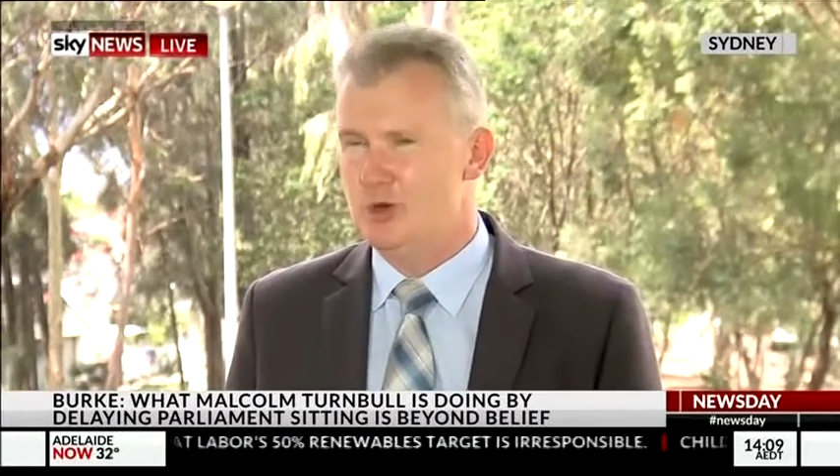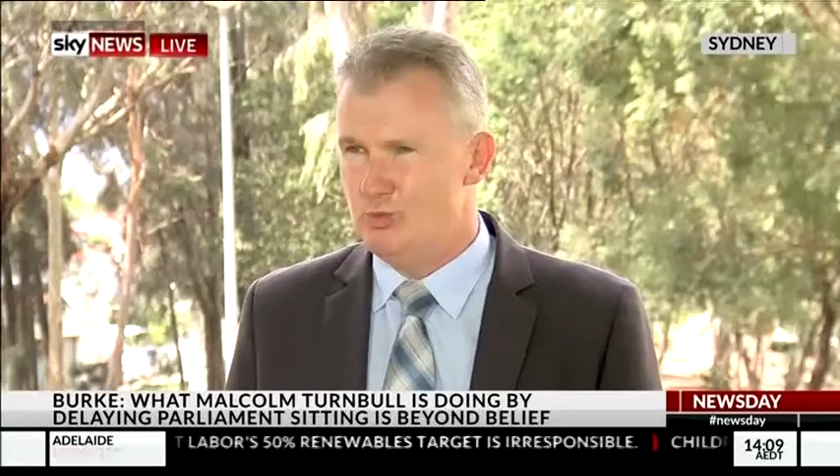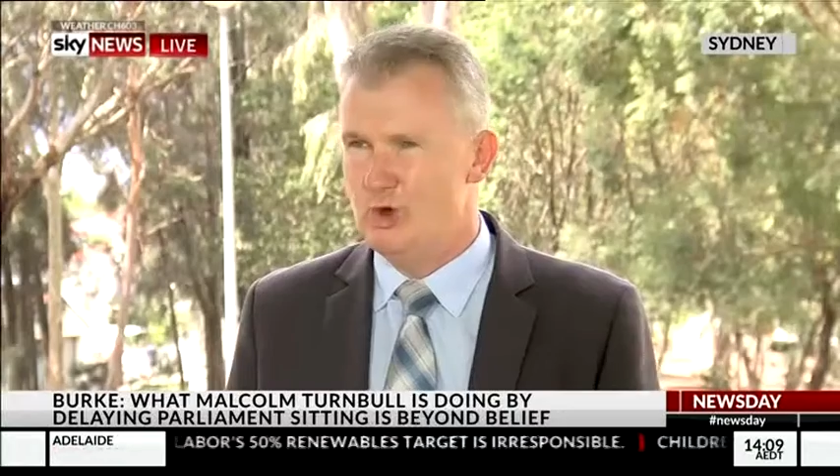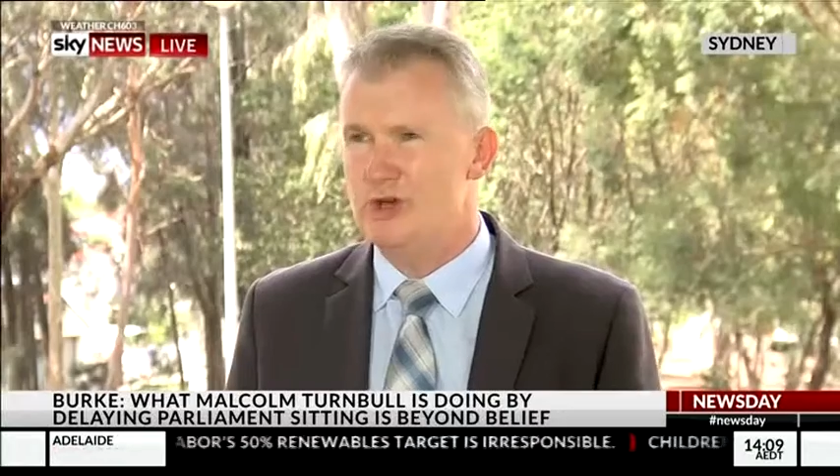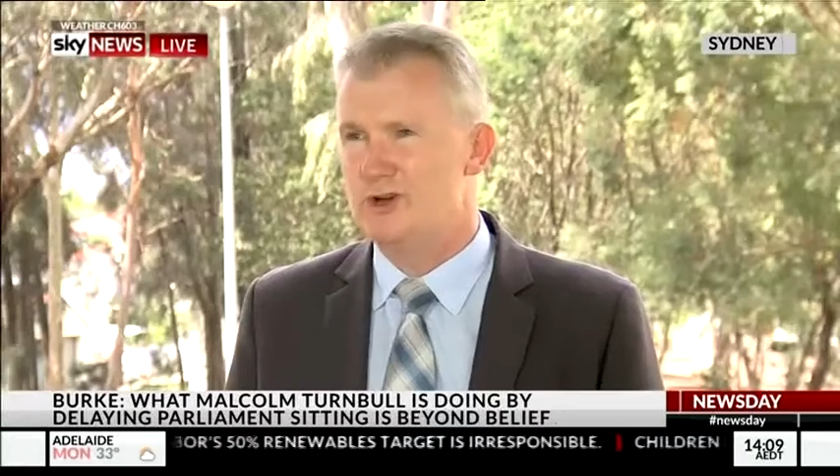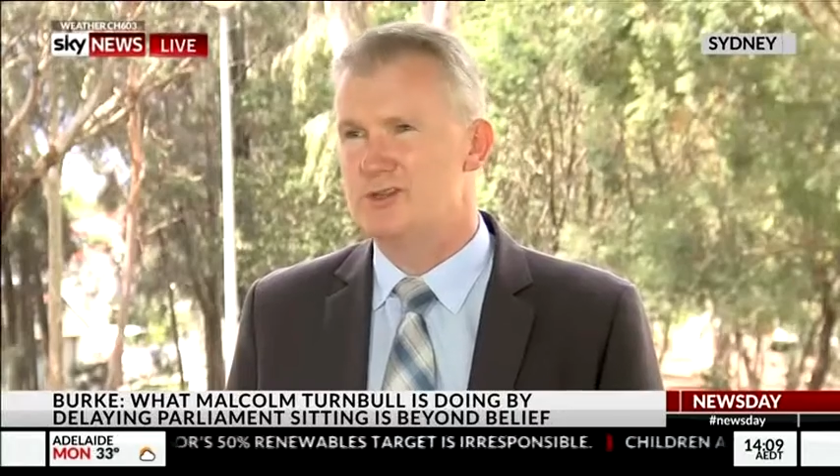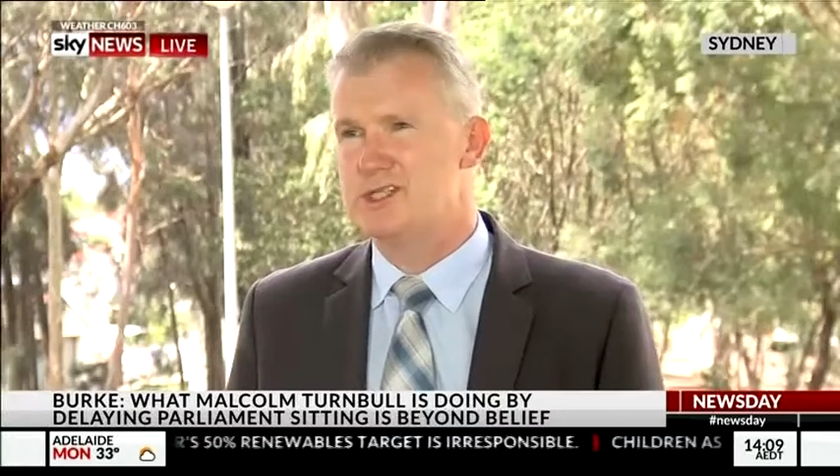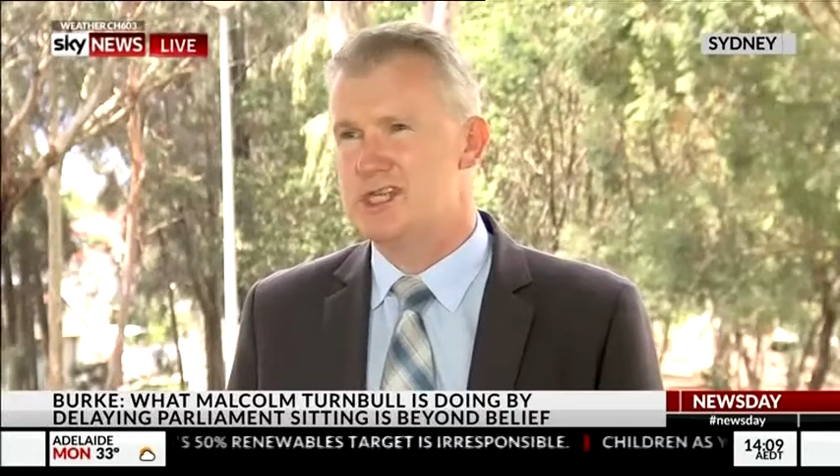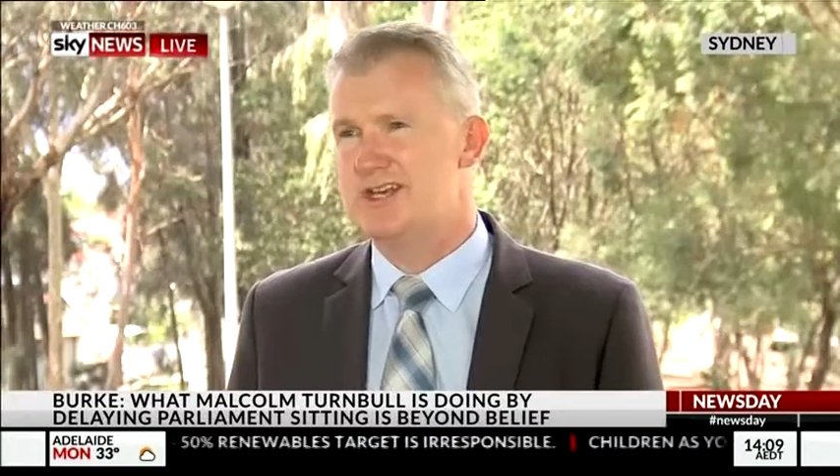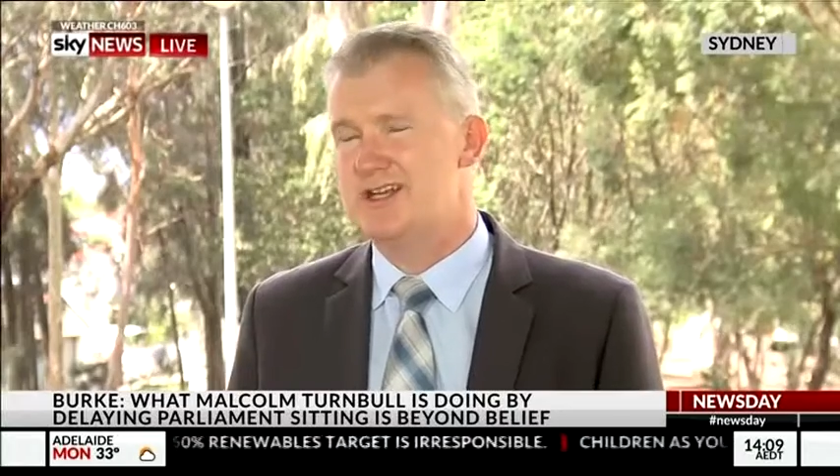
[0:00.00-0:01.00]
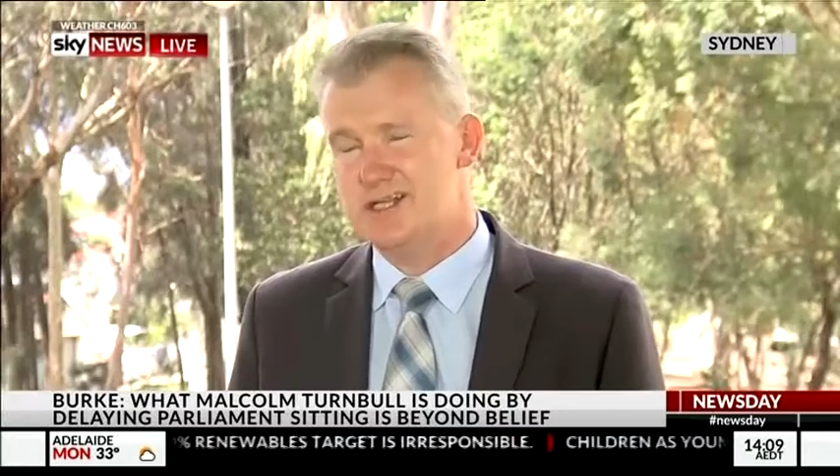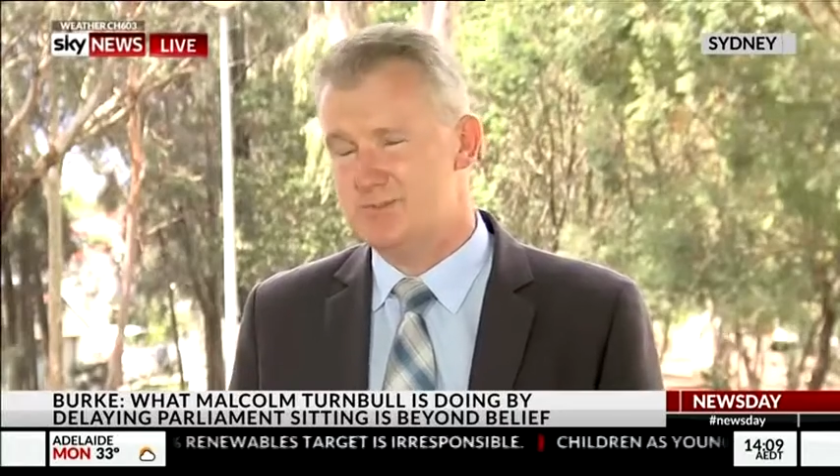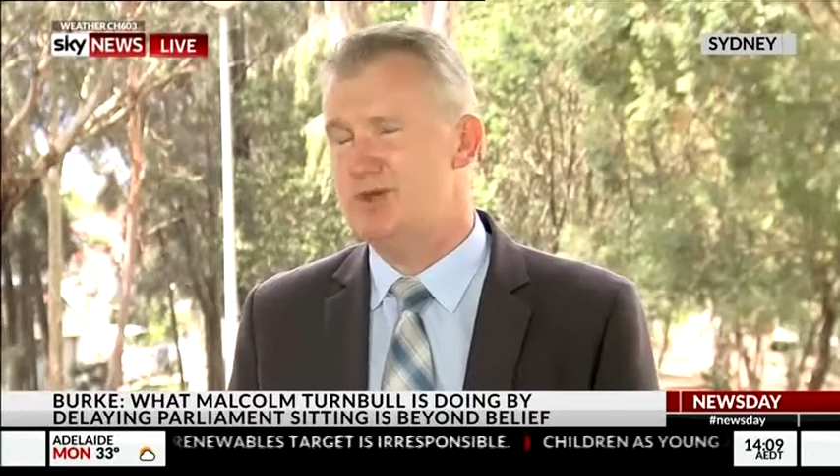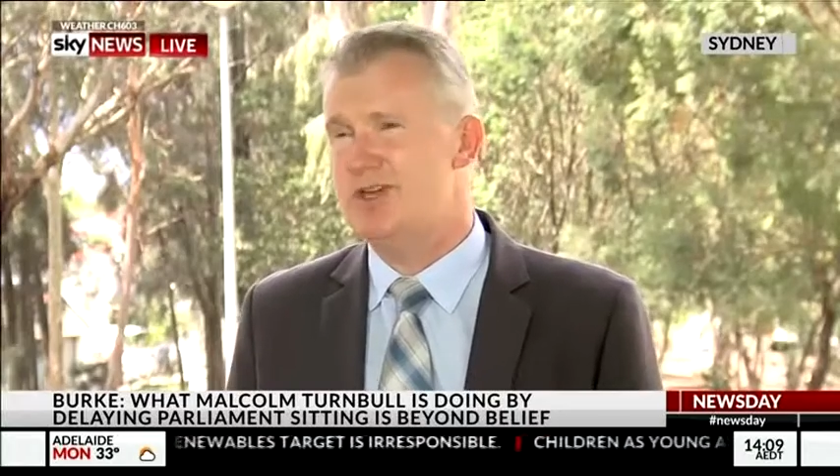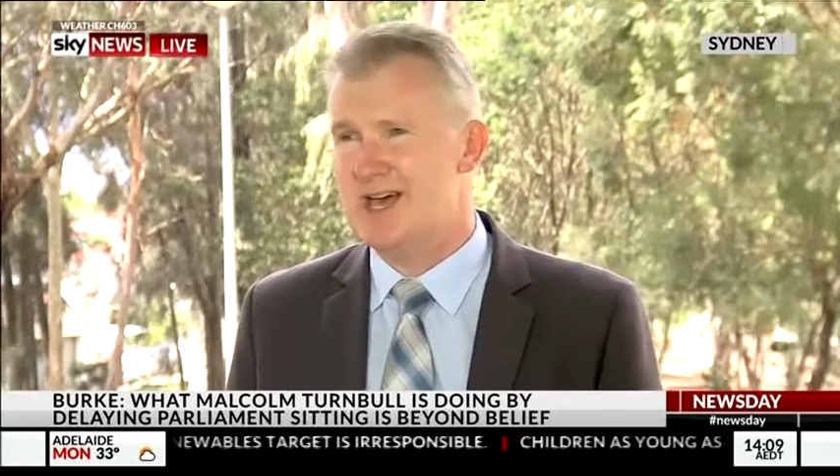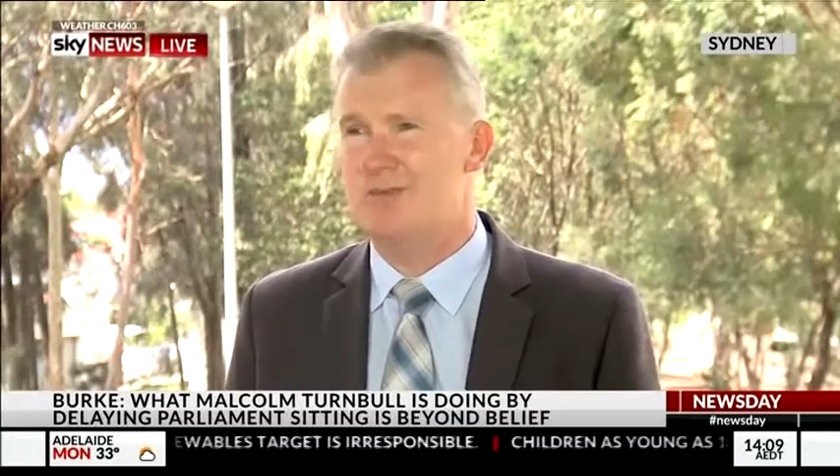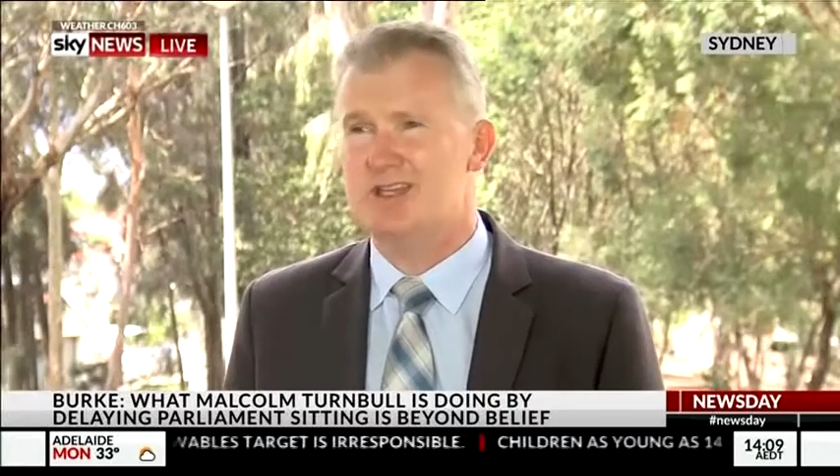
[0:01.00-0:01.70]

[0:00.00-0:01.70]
who work on Sundays being